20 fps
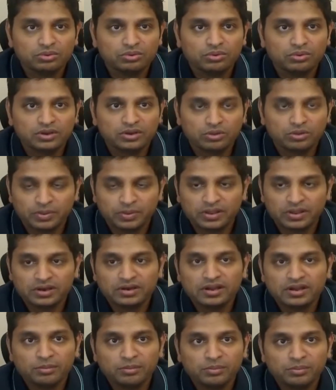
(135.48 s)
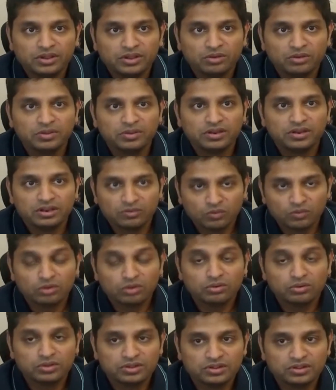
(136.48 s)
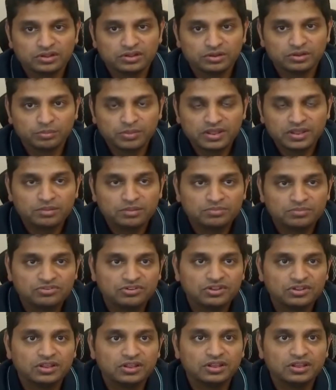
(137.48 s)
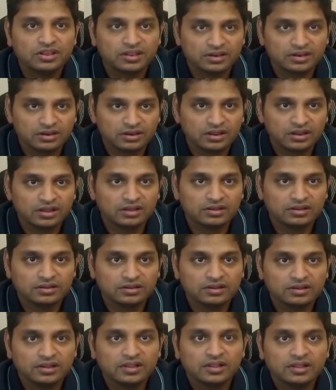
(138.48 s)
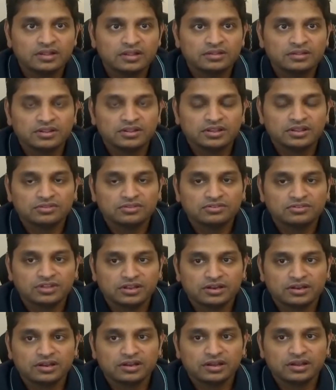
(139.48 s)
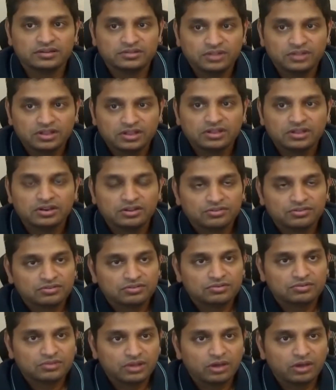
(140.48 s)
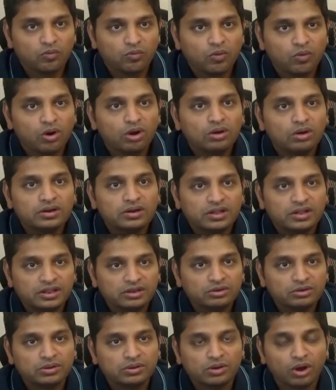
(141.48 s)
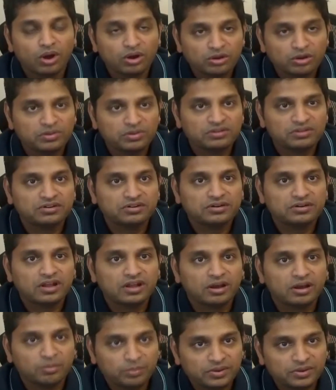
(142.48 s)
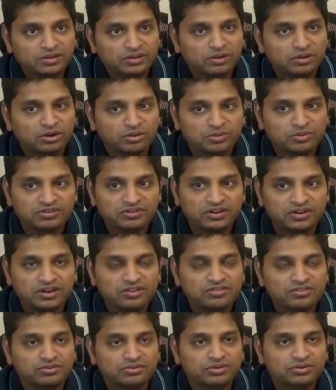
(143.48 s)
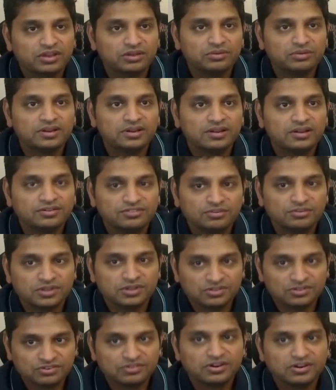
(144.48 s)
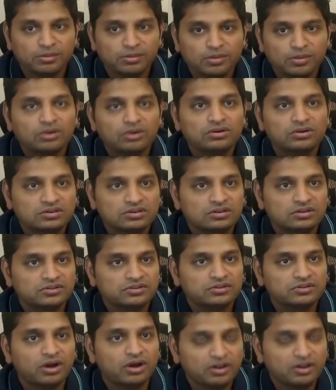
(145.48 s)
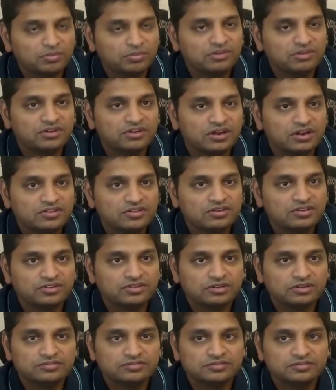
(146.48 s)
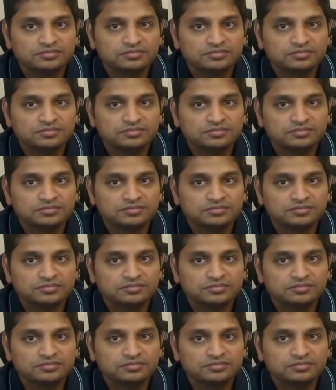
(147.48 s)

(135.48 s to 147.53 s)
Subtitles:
and your parent company have been involved with BMC and things, and I think it has evolved into an automation company, AutomationEdge. So can you tell us some history about AutomationEdge itself?